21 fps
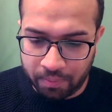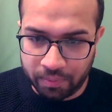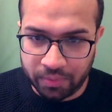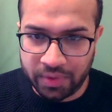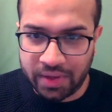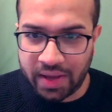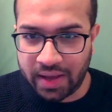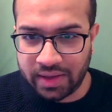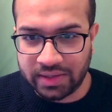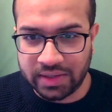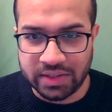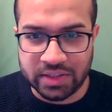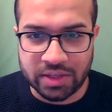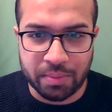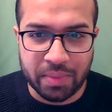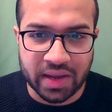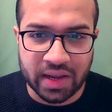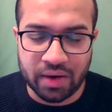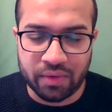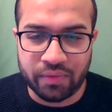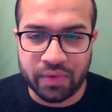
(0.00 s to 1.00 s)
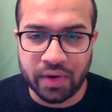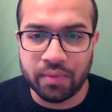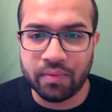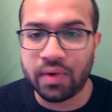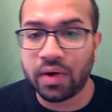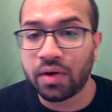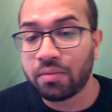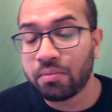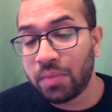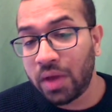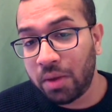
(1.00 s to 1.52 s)
yes, it's a beginner
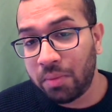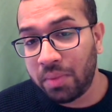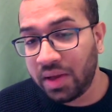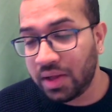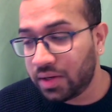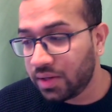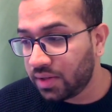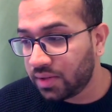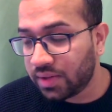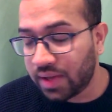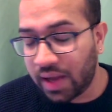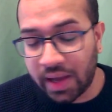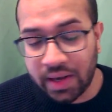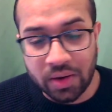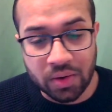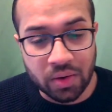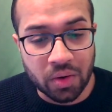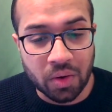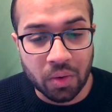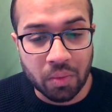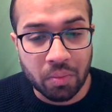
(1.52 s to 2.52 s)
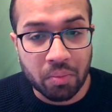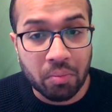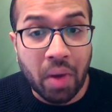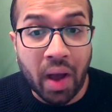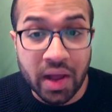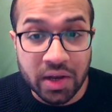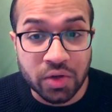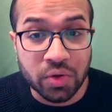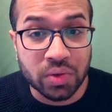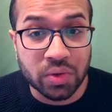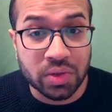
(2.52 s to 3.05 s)
framework, maybe it is, I don't know.
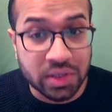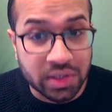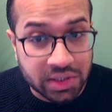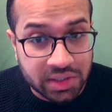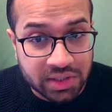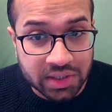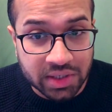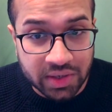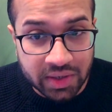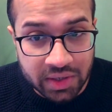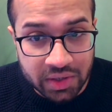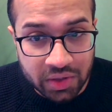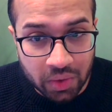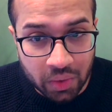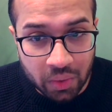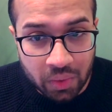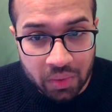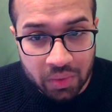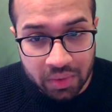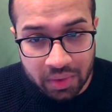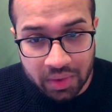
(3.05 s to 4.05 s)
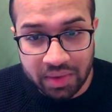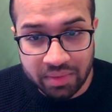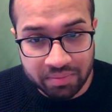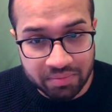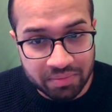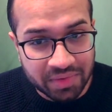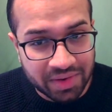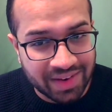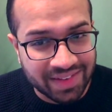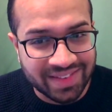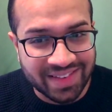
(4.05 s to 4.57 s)
I totally disagree though,
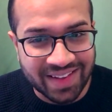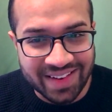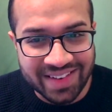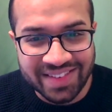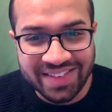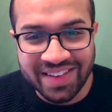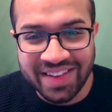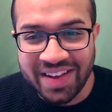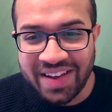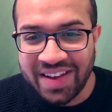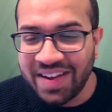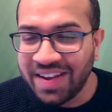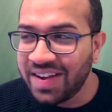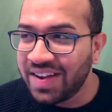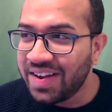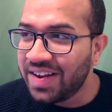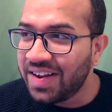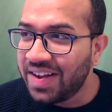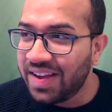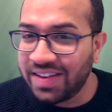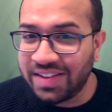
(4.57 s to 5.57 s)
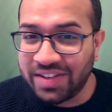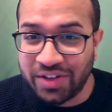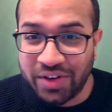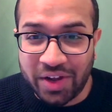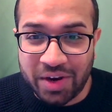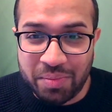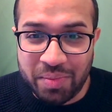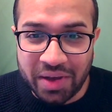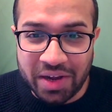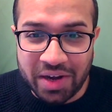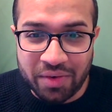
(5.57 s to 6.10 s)
in a sense. It's not
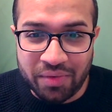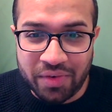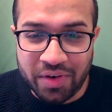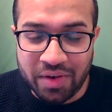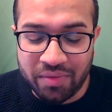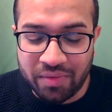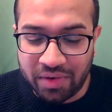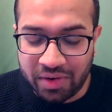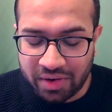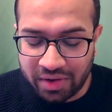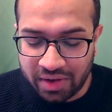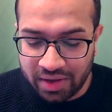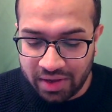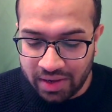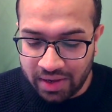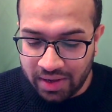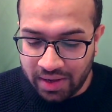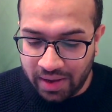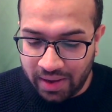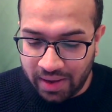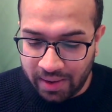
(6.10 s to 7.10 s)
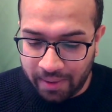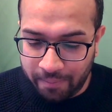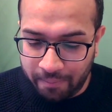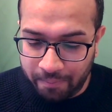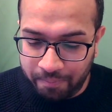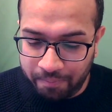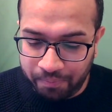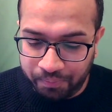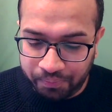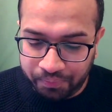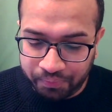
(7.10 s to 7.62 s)
a beginner framework.
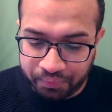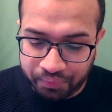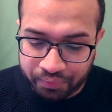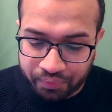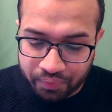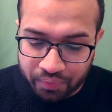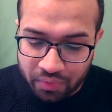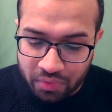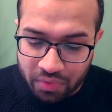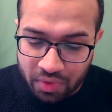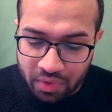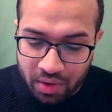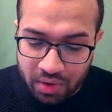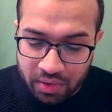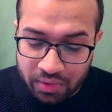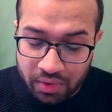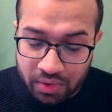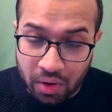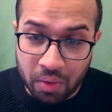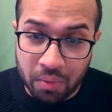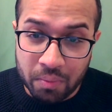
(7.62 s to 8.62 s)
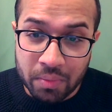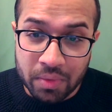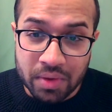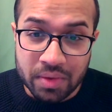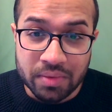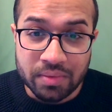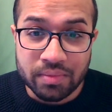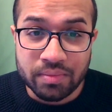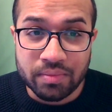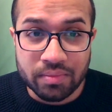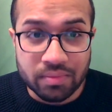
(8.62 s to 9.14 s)
um, so
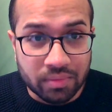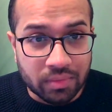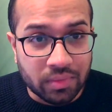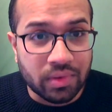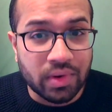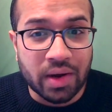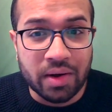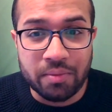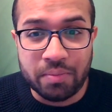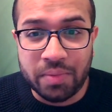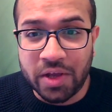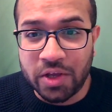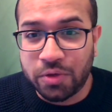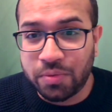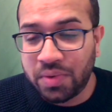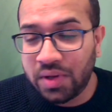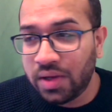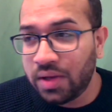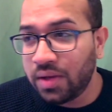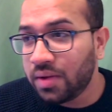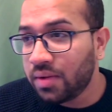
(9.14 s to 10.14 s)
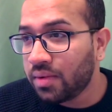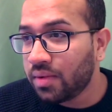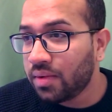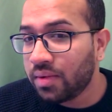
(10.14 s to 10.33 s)
learn PHP.